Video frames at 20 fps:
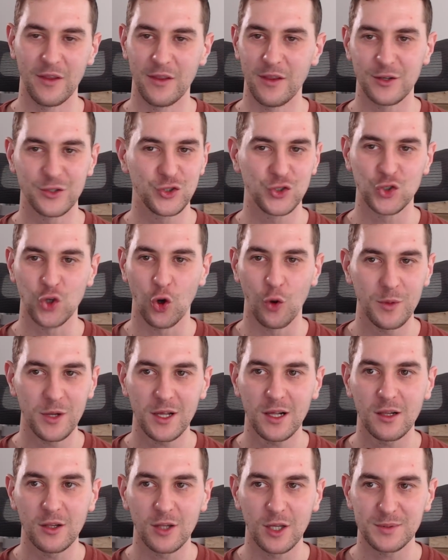so many
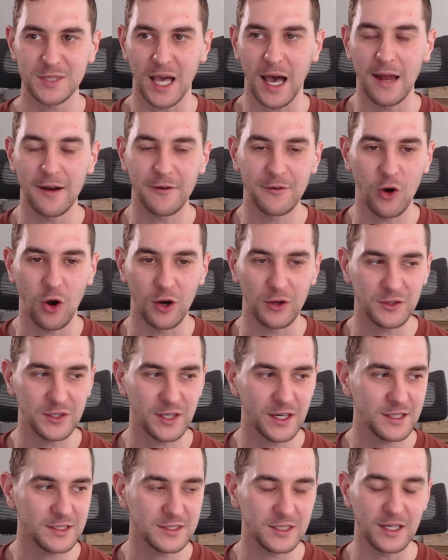clips out of
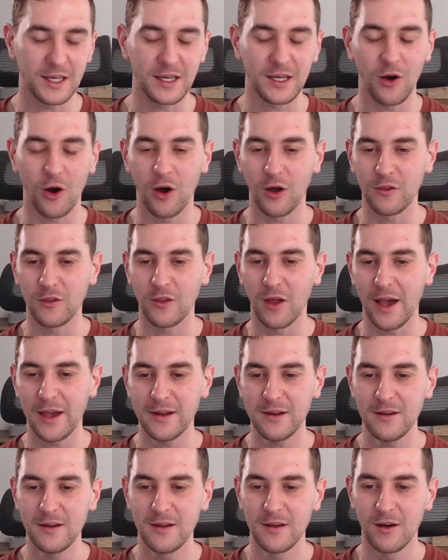context, like
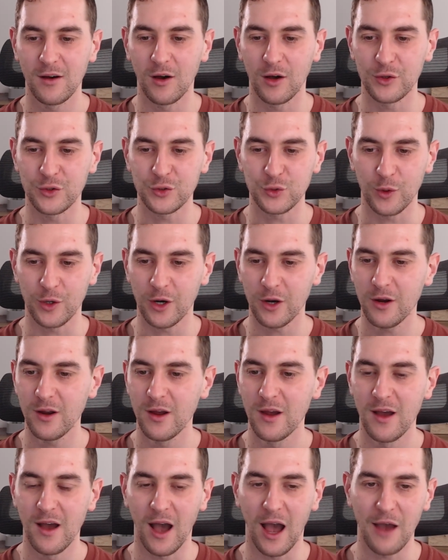online on Twitter.
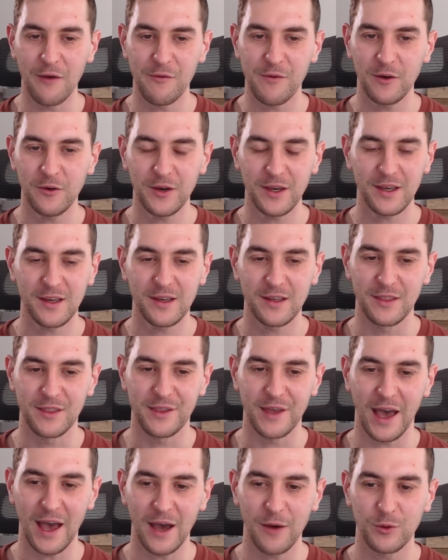I felt like
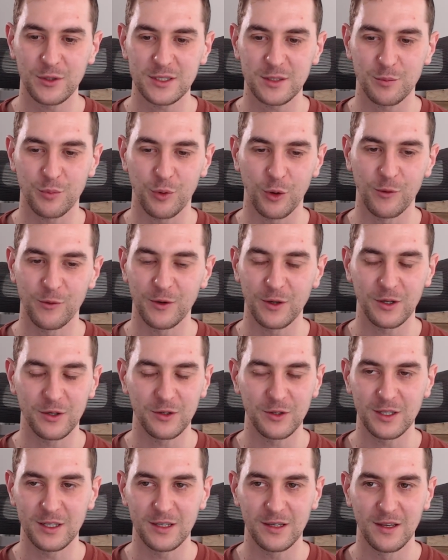that was a
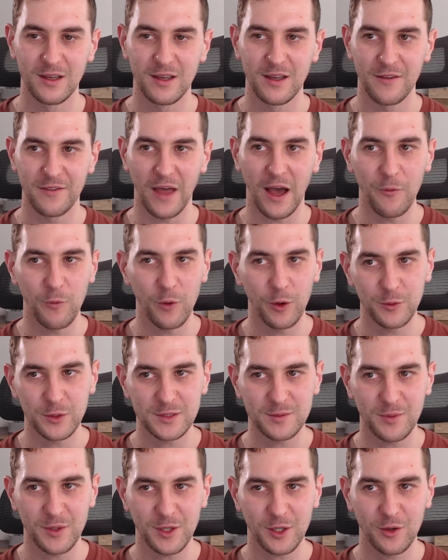perfectly that one
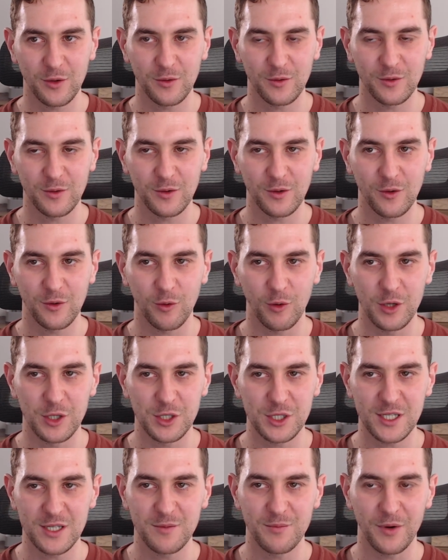was a bit
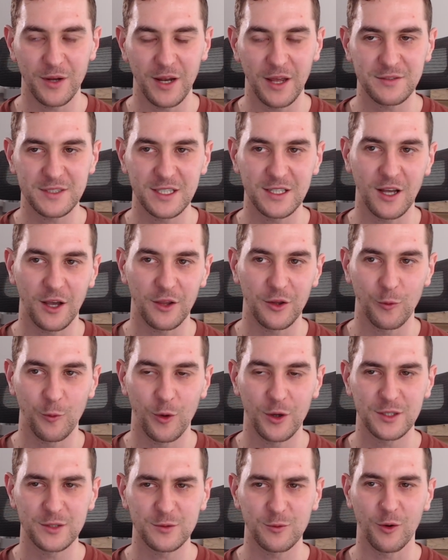cringy, but I've seen other
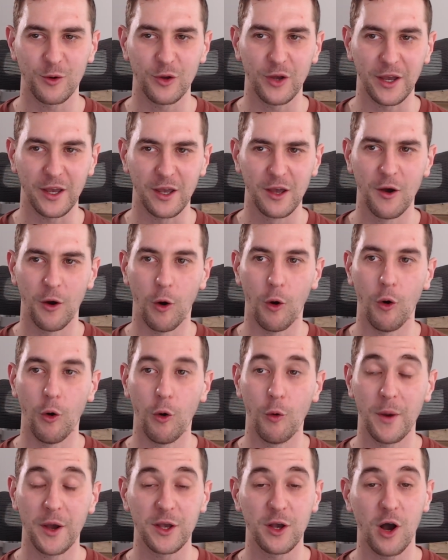ones where like,
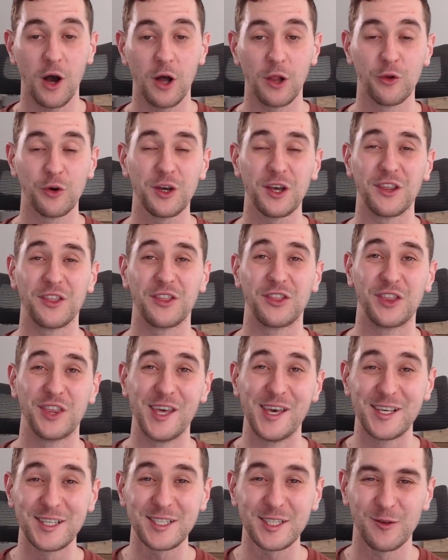oh my god, look at
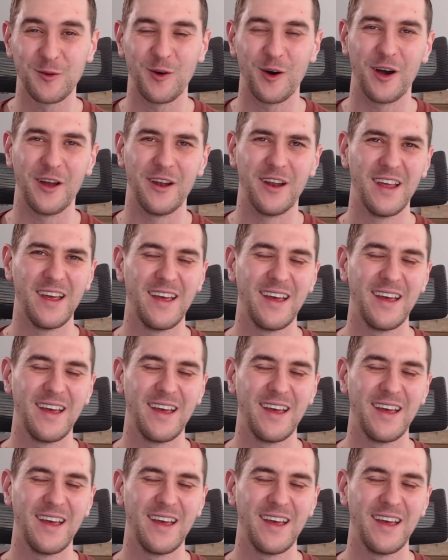this one.